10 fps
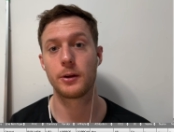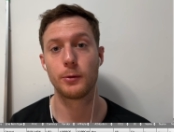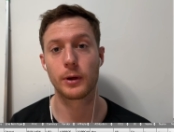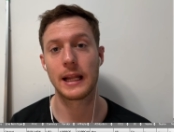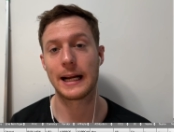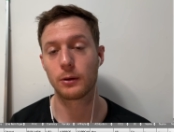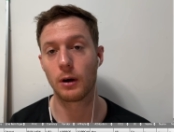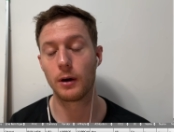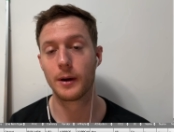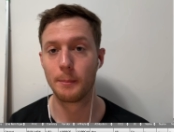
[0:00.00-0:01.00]
You would like to
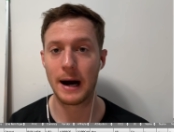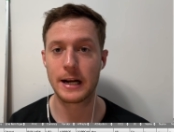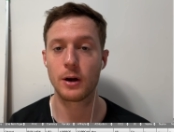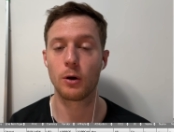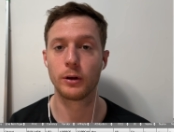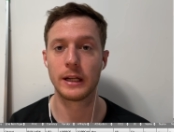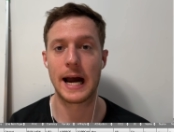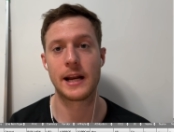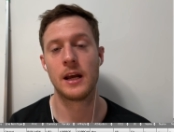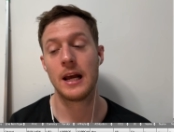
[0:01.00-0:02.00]
earn money
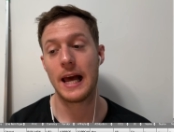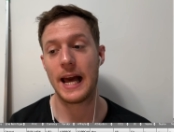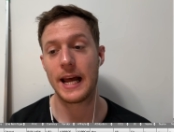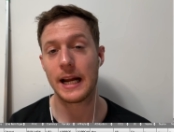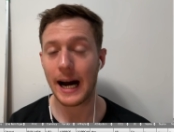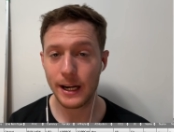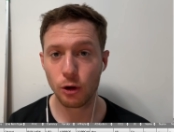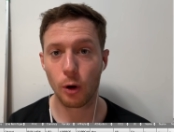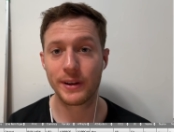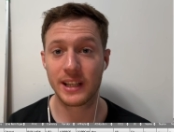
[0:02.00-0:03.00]
online and I
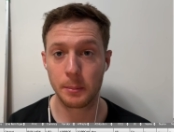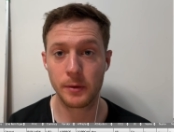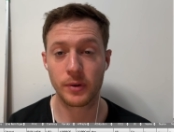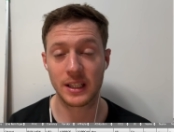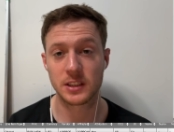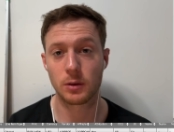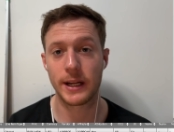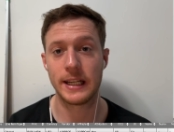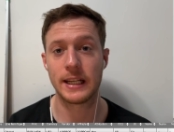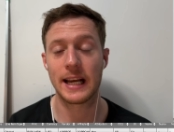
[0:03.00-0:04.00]
know it can be
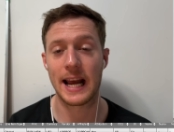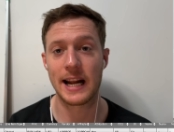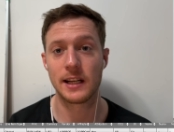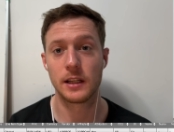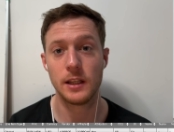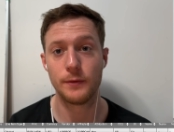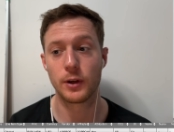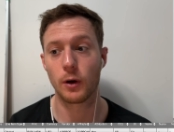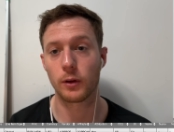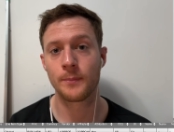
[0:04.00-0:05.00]
frustrating and
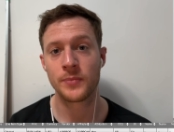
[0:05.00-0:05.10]
difficult.